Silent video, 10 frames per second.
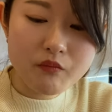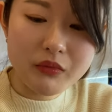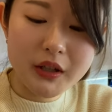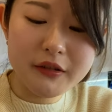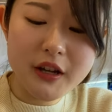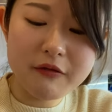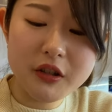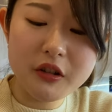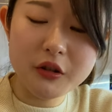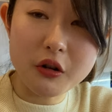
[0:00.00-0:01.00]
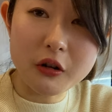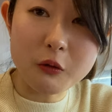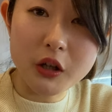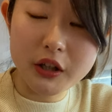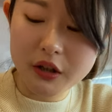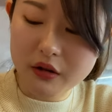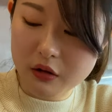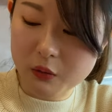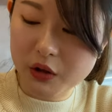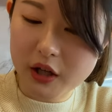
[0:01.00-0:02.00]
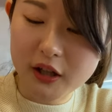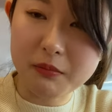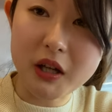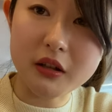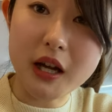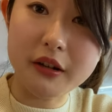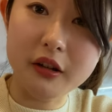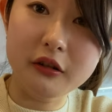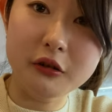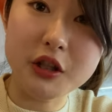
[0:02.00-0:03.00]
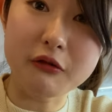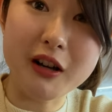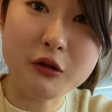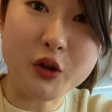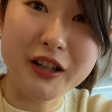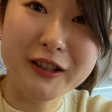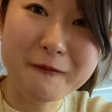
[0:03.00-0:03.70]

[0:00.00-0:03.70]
It's definitely not a quality that you would expect at a sushi restaurant.